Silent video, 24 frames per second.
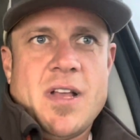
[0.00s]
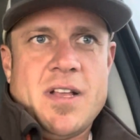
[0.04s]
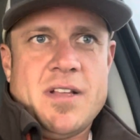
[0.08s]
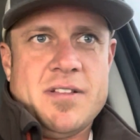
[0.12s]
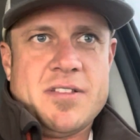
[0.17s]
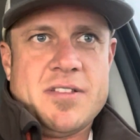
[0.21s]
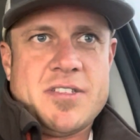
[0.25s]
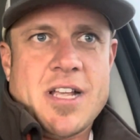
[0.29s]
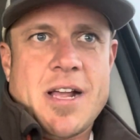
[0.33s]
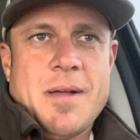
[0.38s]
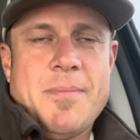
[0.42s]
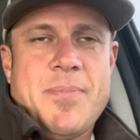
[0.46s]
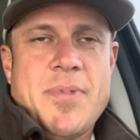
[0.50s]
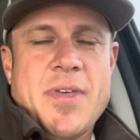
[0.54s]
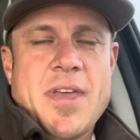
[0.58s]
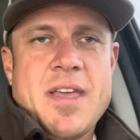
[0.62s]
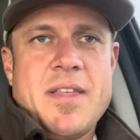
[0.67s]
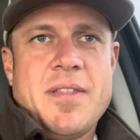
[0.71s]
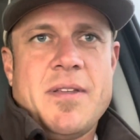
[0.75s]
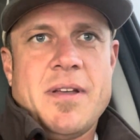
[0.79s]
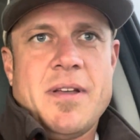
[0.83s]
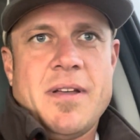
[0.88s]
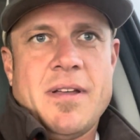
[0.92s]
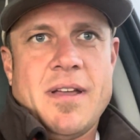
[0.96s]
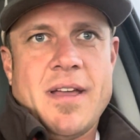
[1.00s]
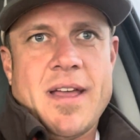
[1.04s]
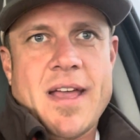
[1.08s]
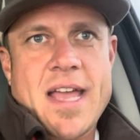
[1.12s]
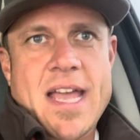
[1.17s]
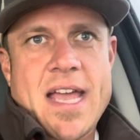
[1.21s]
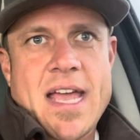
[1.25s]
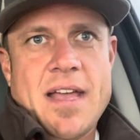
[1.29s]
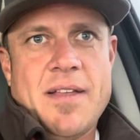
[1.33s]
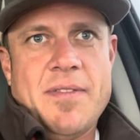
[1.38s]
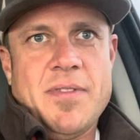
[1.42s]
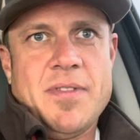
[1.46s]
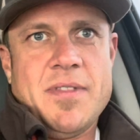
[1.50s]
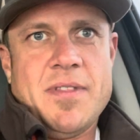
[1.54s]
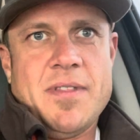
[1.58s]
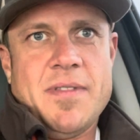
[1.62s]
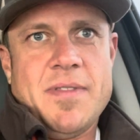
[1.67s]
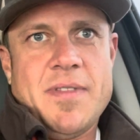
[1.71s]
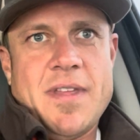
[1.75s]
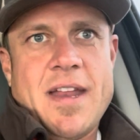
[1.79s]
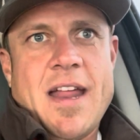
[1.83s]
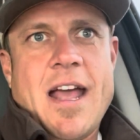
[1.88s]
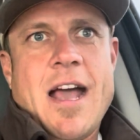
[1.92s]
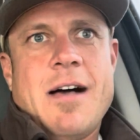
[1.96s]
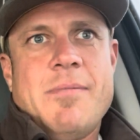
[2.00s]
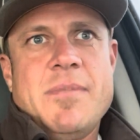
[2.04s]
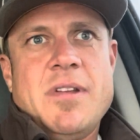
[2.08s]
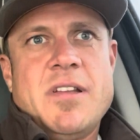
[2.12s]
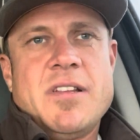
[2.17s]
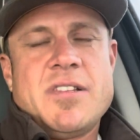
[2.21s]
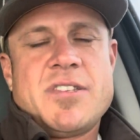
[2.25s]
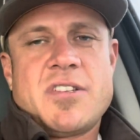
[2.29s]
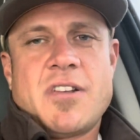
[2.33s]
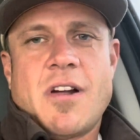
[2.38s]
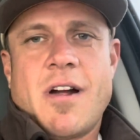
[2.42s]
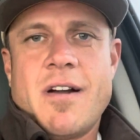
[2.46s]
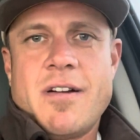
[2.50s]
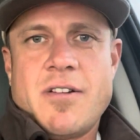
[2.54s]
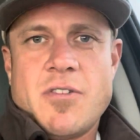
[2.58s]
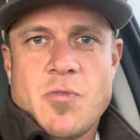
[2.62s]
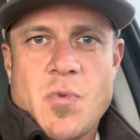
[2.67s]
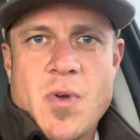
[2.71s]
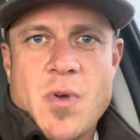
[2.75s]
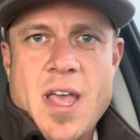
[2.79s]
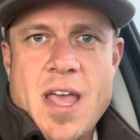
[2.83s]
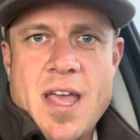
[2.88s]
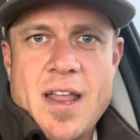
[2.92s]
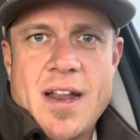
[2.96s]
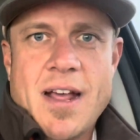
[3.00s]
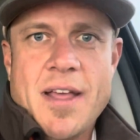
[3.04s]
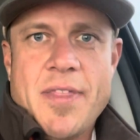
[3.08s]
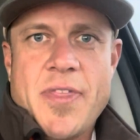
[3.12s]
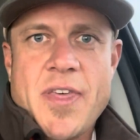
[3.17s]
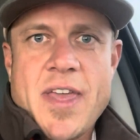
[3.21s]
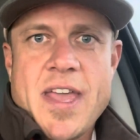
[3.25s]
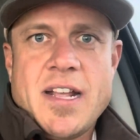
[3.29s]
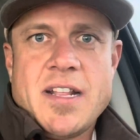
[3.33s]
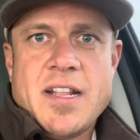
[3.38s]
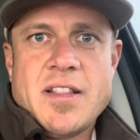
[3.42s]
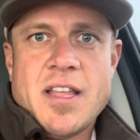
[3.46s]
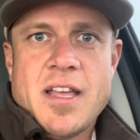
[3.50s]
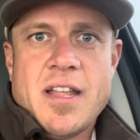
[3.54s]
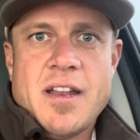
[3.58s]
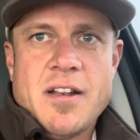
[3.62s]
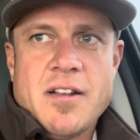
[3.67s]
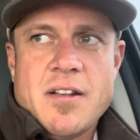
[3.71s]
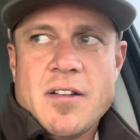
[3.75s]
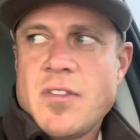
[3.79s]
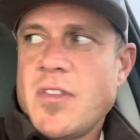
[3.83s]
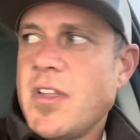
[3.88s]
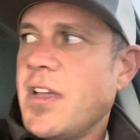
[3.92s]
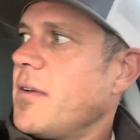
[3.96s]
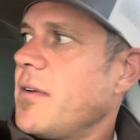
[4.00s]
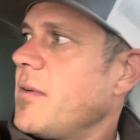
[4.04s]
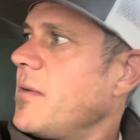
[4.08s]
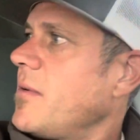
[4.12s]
something that helped me to start to win. I think that you